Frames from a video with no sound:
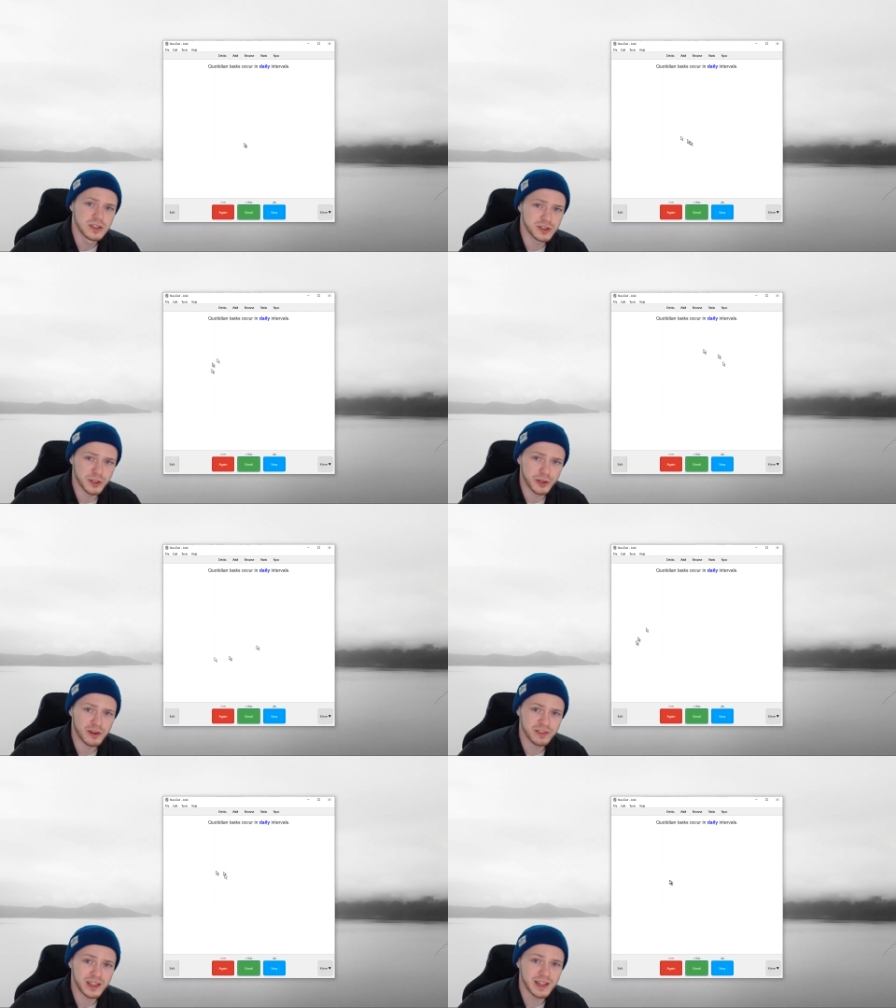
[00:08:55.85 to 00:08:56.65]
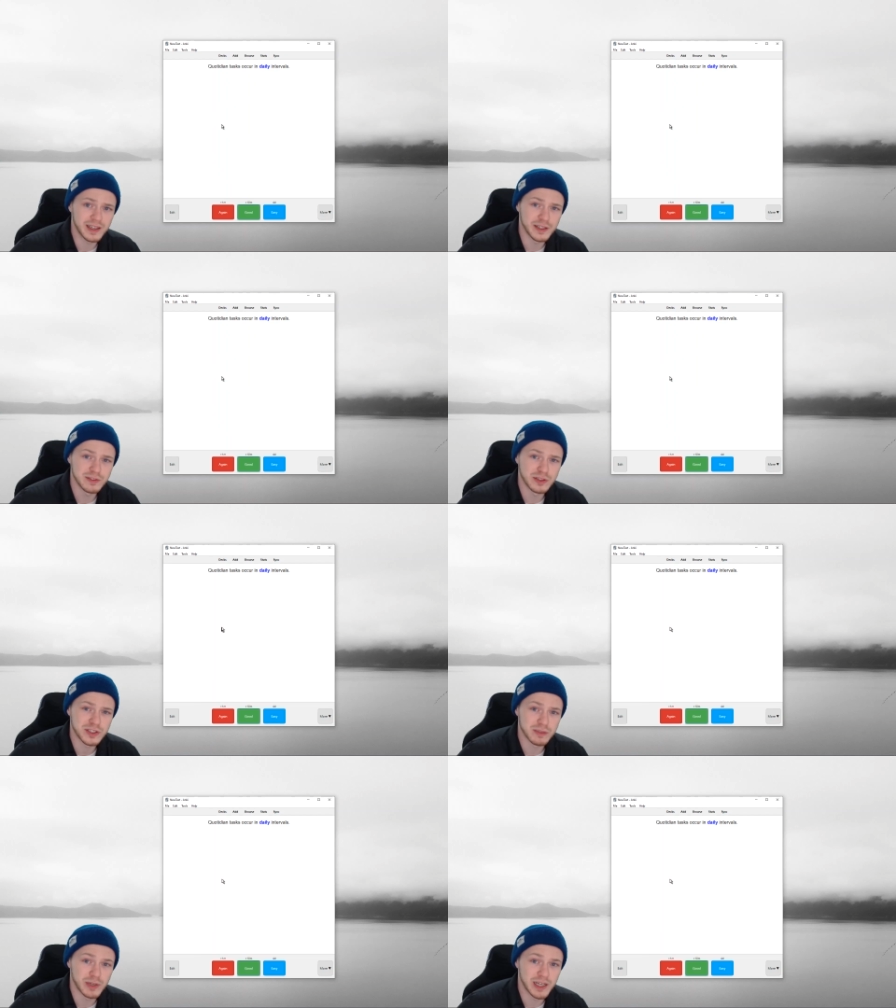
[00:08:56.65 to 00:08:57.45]
So hopefully that gives you
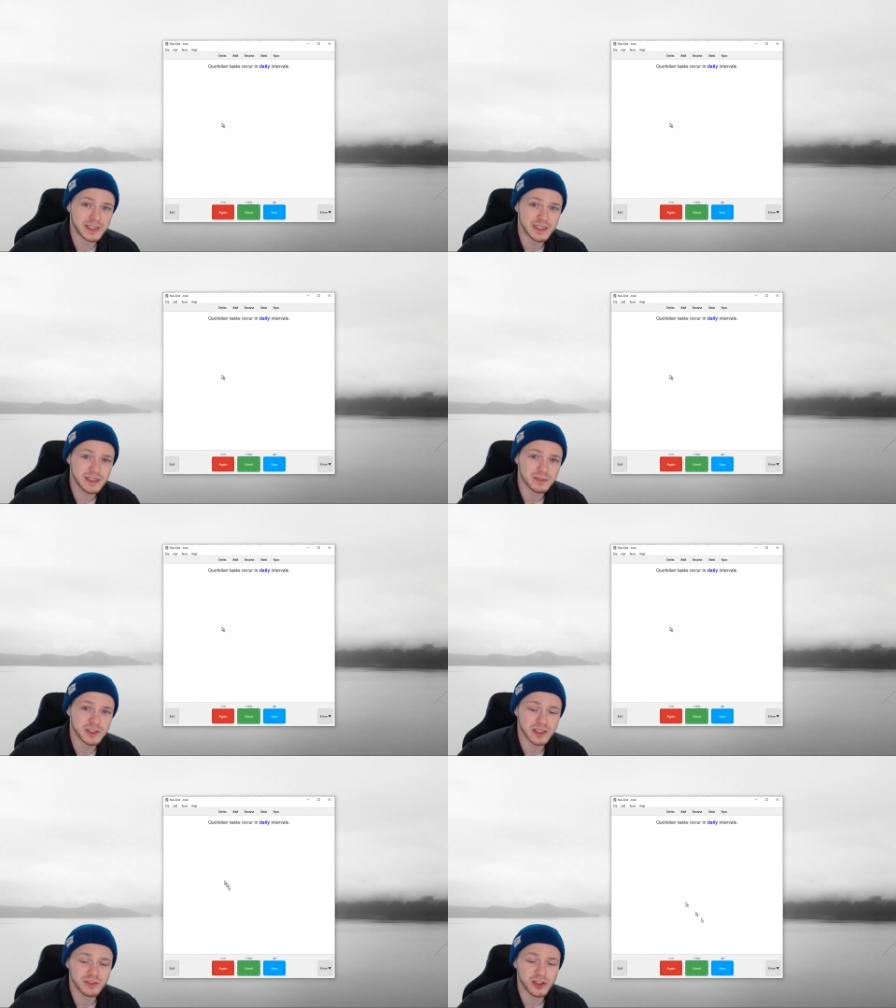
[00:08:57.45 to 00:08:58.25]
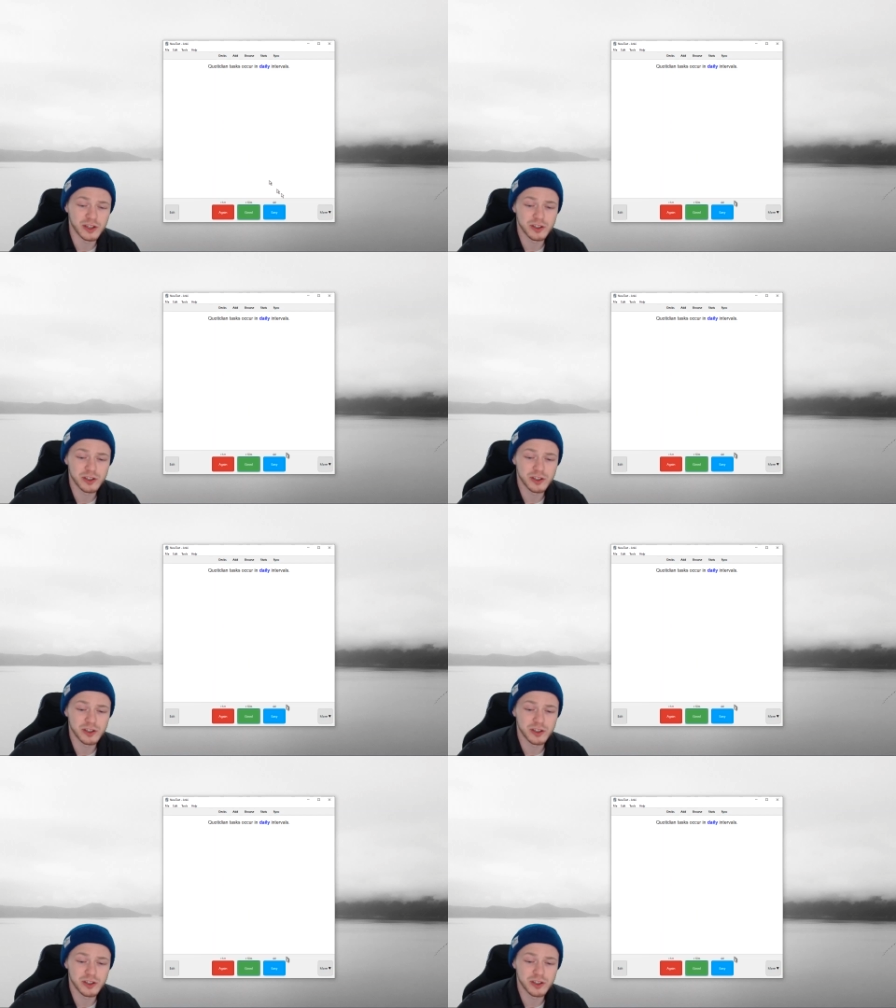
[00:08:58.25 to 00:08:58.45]
some ideas, some stuff you can